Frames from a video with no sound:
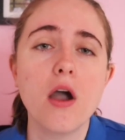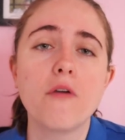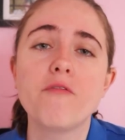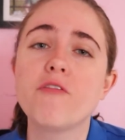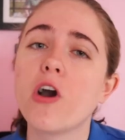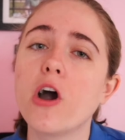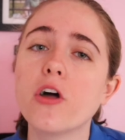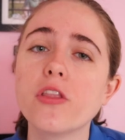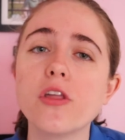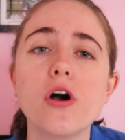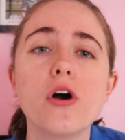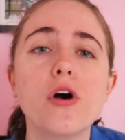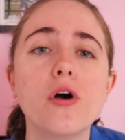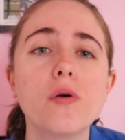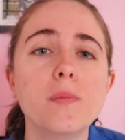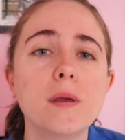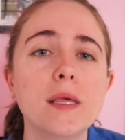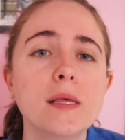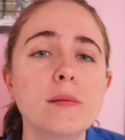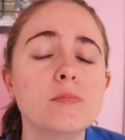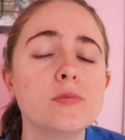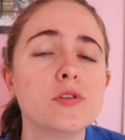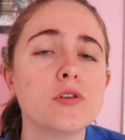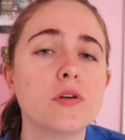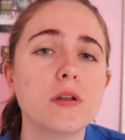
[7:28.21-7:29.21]
For all the home
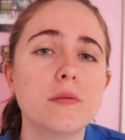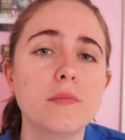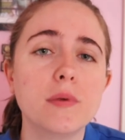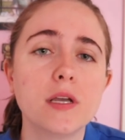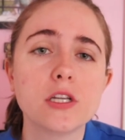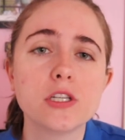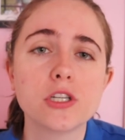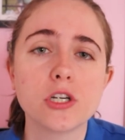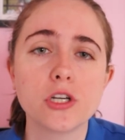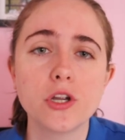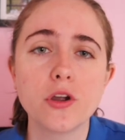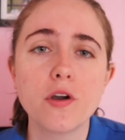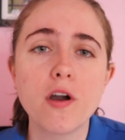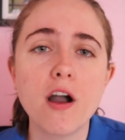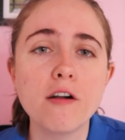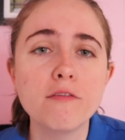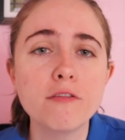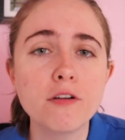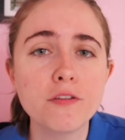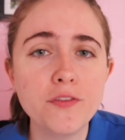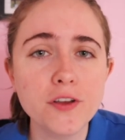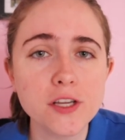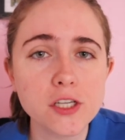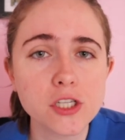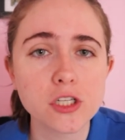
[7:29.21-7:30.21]
games, you want to make sure you have
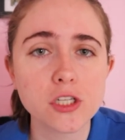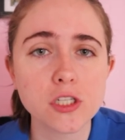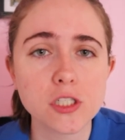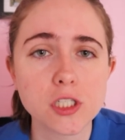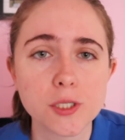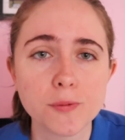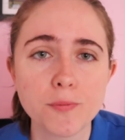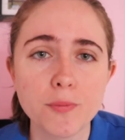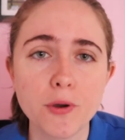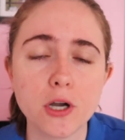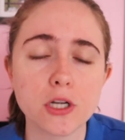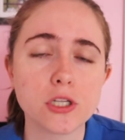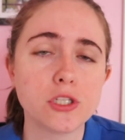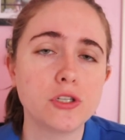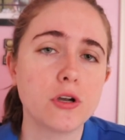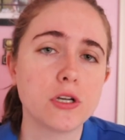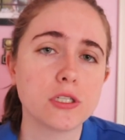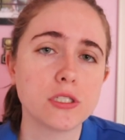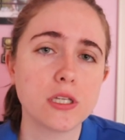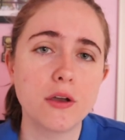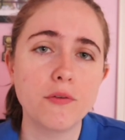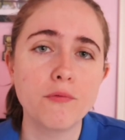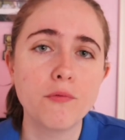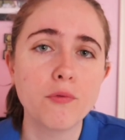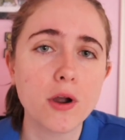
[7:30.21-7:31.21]
officials booked. You
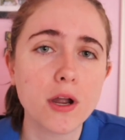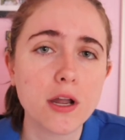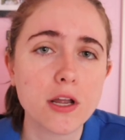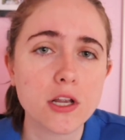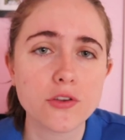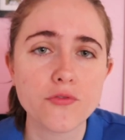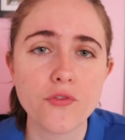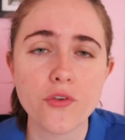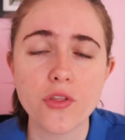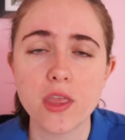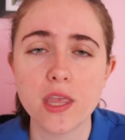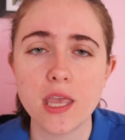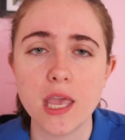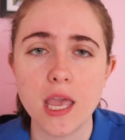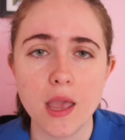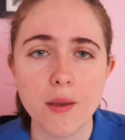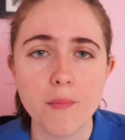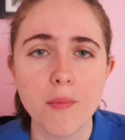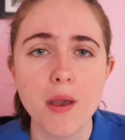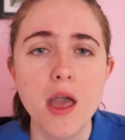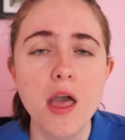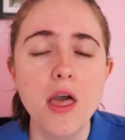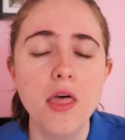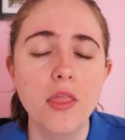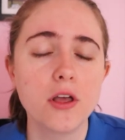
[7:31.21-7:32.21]
also have workers for the game.